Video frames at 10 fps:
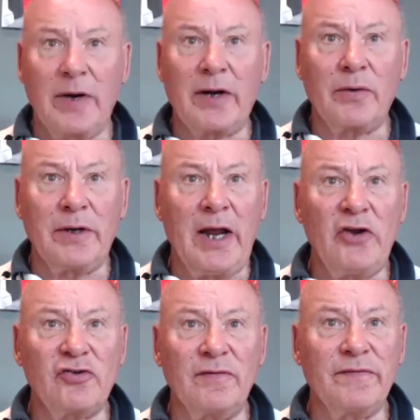
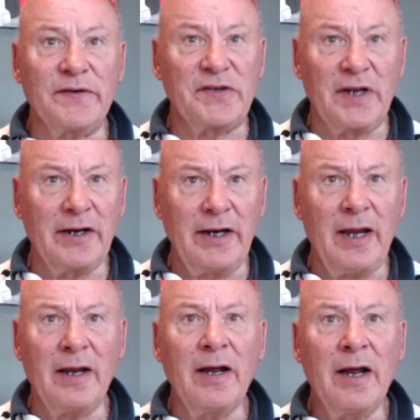Recreation
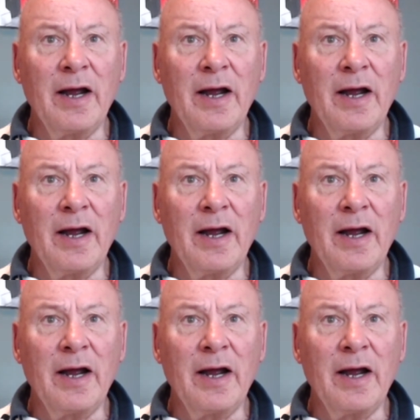Facility,